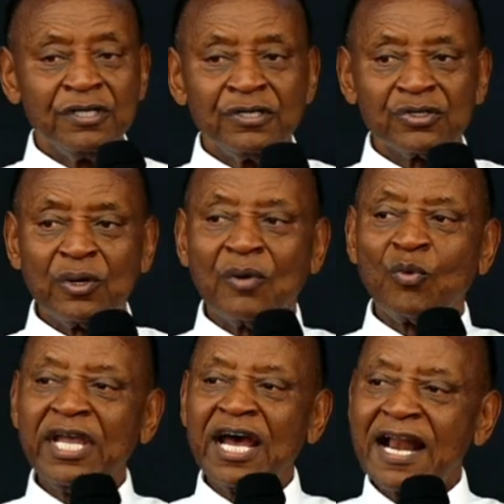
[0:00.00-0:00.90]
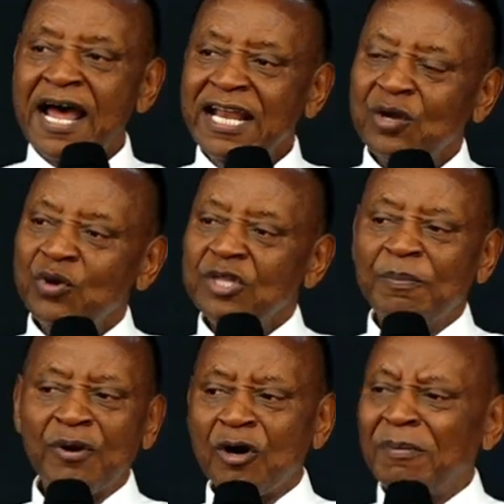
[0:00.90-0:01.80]
So we are running with
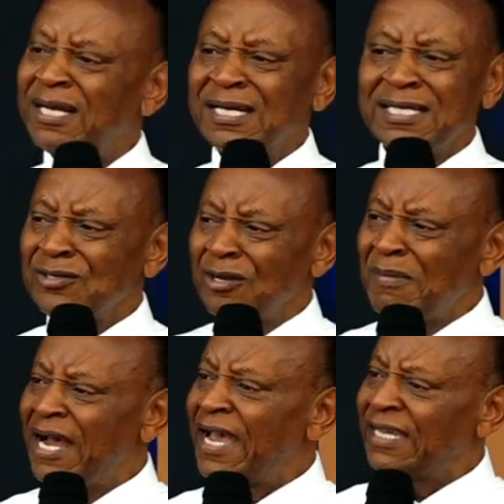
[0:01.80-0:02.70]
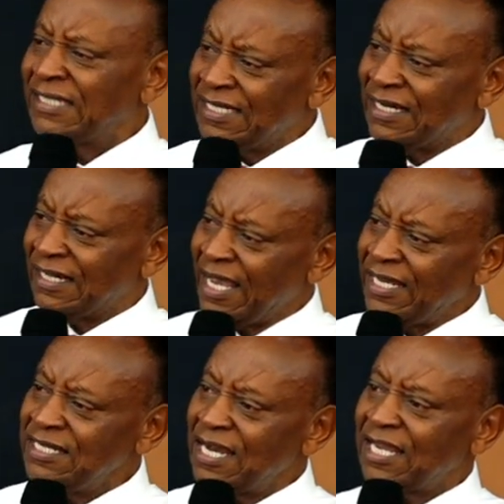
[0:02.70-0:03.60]
block, but it is not my idea. The
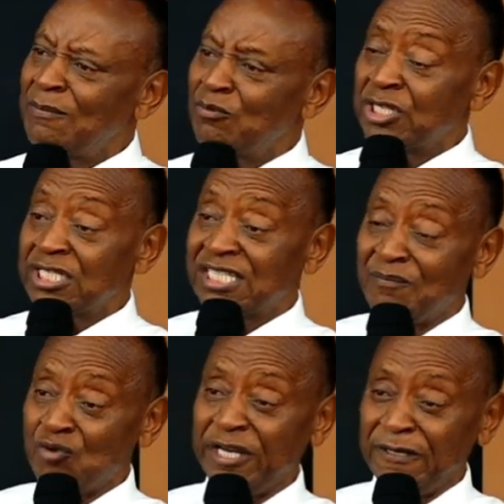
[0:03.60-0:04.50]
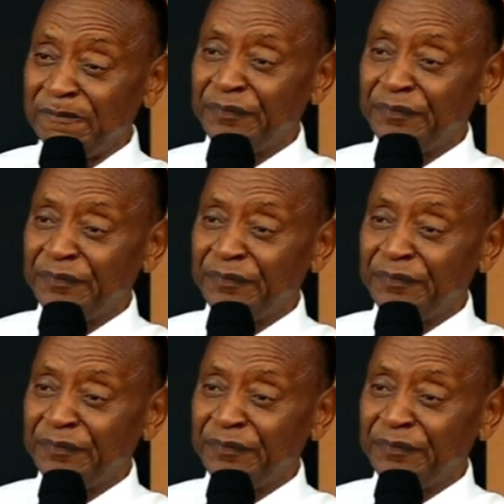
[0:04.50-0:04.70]
idea came with someone.